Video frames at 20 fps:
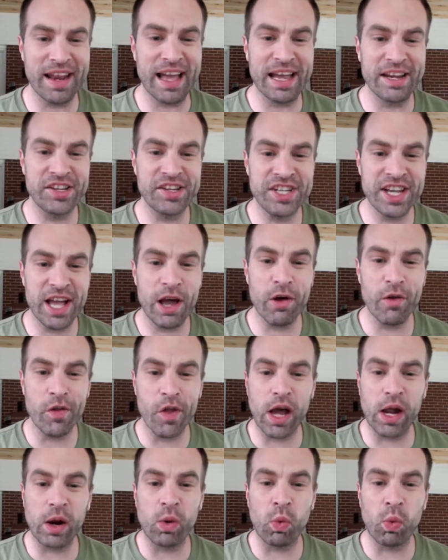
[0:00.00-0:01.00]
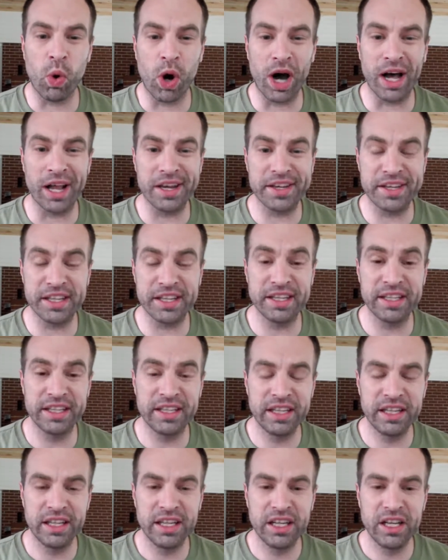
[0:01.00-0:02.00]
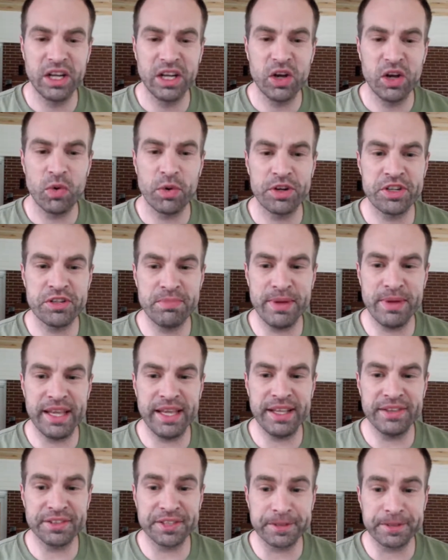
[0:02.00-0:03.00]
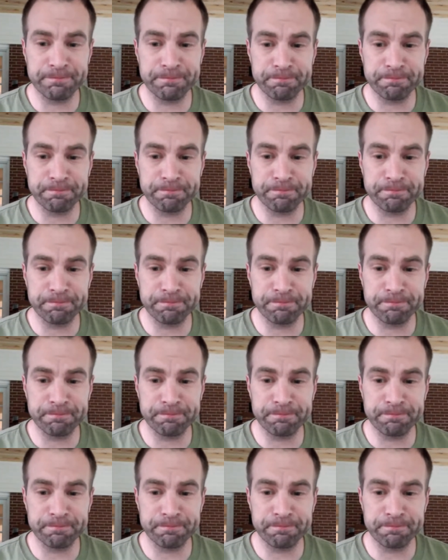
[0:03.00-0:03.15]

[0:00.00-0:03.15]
I shall not want, which means